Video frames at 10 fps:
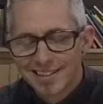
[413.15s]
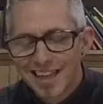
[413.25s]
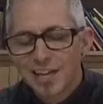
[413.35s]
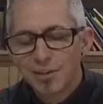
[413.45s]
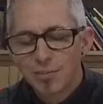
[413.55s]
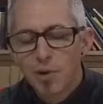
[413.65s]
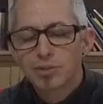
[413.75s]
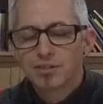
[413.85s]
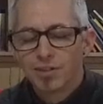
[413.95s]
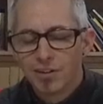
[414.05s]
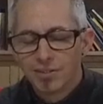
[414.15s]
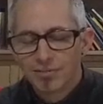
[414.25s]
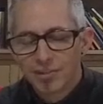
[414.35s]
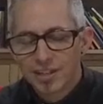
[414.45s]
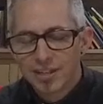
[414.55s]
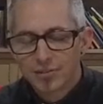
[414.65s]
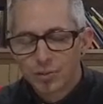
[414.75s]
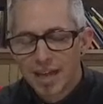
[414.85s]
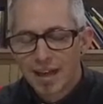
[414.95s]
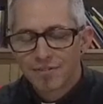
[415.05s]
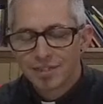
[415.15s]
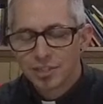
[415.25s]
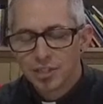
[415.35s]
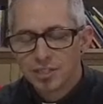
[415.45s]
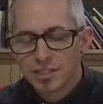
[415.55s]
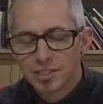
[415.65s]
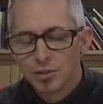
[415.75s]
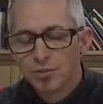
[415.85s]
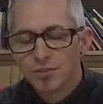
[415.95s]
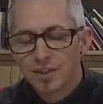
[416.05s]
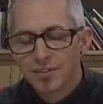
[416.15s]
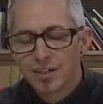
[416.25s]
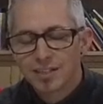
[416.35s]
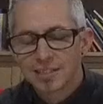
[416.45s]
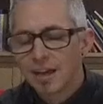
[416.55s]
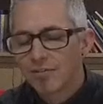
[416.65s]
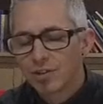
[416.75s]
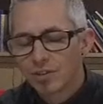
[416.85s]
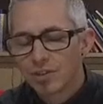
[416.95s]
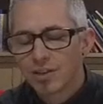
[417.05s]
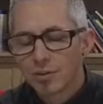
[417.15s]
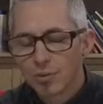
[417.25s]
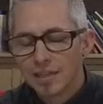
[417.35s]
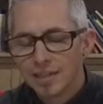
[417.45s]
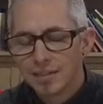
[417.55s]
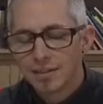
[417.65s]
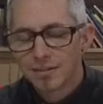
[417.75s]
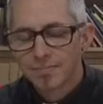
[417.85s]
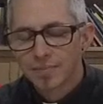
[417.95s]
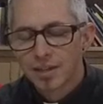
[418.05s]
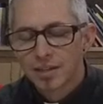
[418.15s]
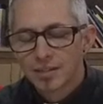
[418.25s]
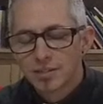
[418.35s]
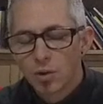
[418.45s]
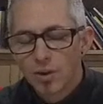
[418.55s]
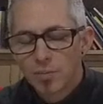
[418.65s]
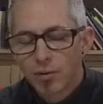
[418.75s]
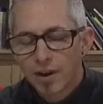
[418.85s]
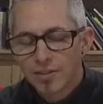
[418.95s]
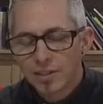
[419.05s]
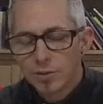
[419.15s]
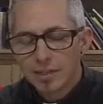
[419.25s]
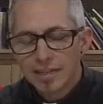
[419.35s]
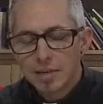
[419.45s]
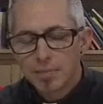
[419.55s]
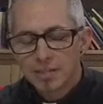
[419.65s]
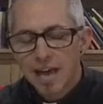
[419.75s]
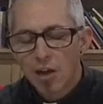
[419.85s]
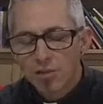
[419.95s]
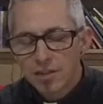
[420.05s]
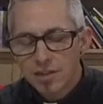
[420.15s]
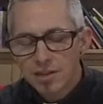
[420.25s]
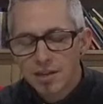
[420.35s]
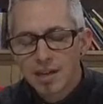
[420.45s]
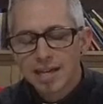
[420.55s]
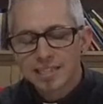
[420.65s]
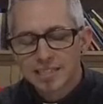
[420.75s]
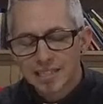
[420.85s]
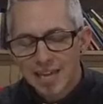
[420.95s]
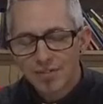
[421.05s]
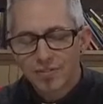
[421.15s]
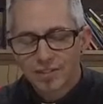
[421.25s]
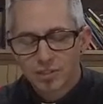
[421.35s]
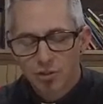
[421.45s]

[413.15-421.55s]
Thank you most of all for the gift we have in Jesus. You've given us everything we need. So we pray that you would keep us healthy and safe and